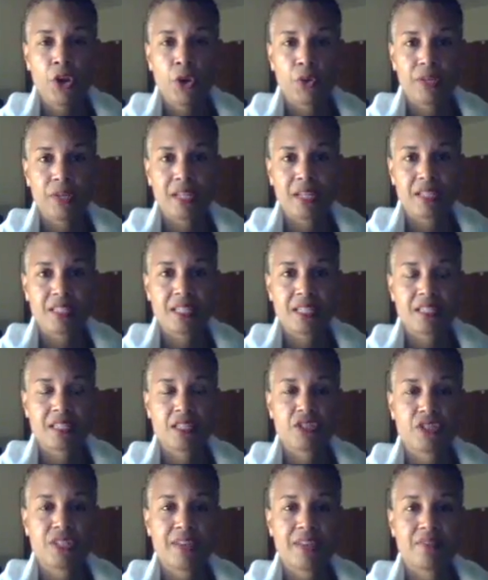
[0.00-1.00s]
earning a 6
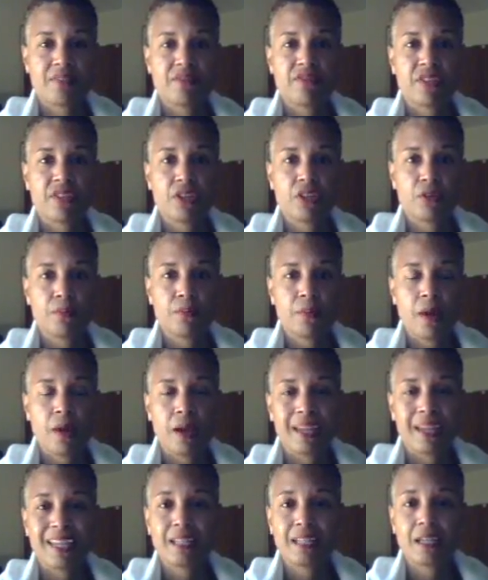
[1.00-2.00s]
to 7 figure
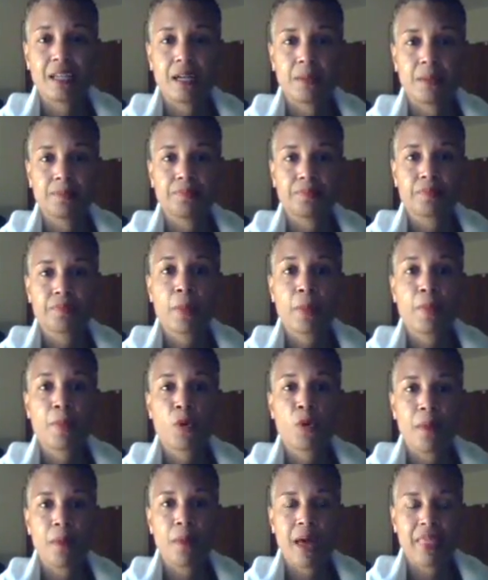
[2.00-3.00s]
income
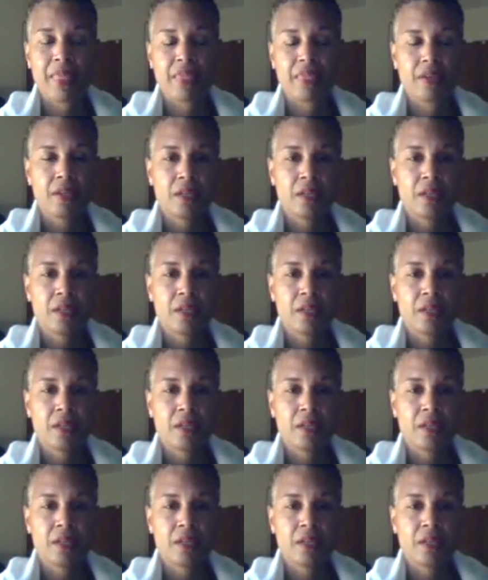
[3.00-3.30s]
per month.